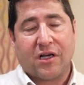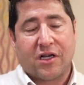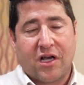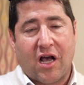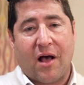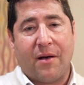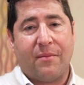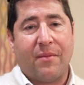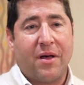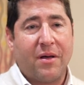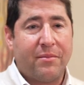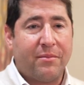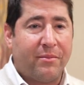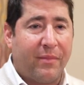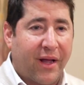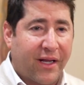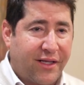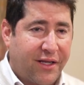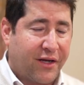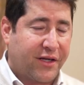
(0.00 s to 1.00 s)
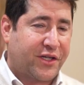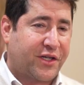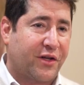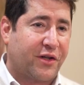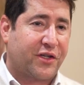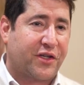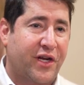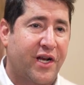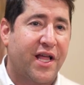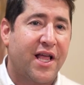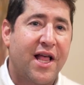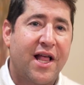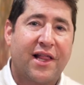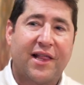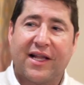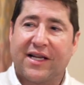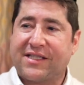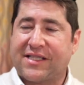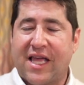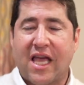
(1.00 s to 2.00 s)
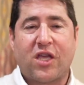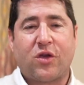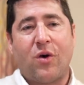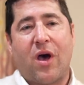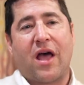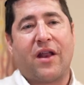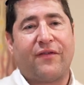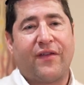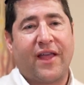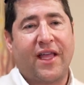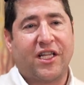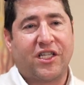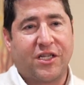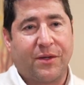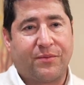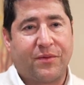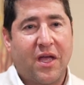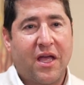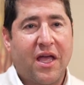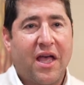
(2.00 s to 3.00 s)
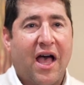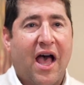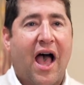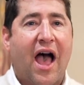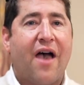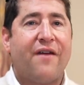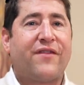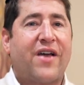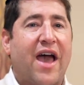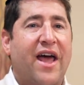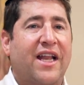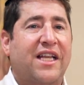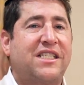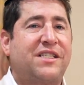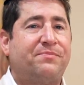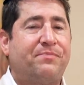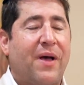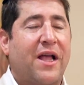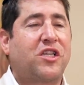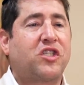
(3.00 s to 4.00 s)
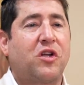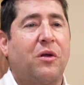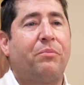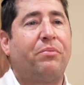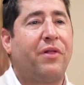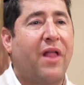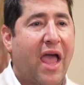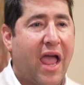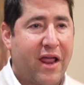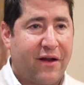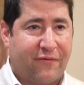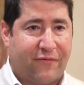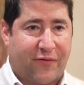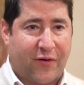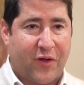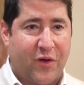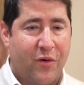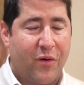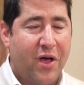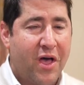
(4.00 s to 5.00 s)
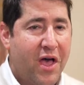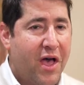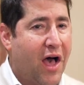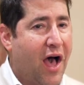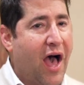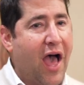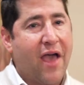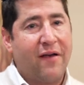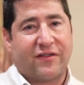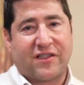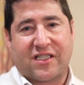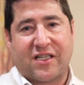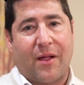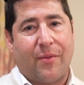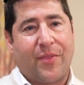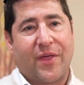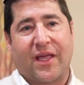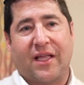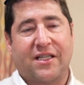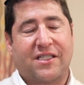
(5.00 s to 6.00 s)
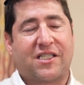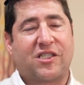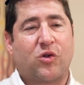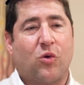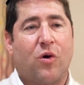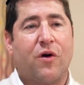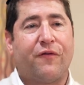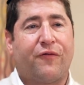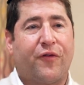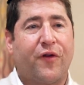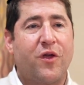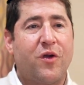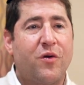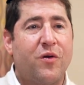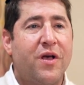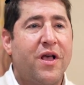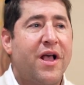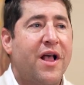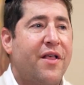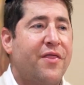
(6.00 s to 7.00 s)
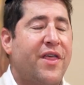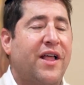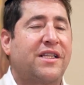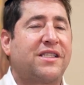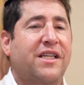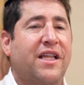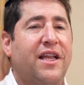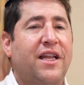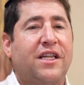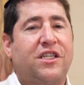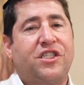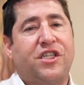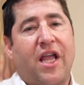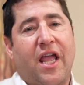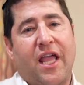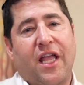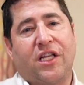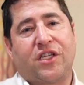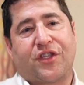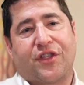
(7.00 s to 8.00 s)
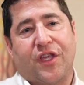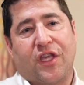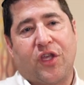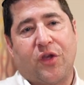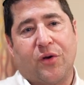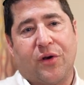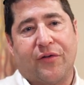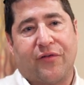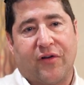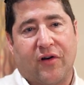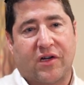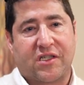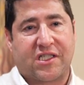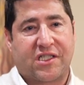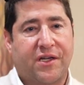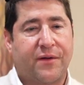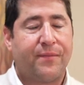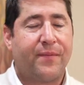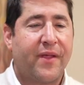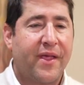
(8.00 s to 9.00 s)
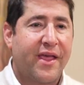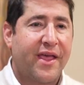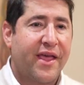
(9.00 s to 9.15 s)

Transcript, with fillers: Come, my dear children, let's take you out of Egypt. I've got a special plan for you. I have something in store for you that's going to change the universe.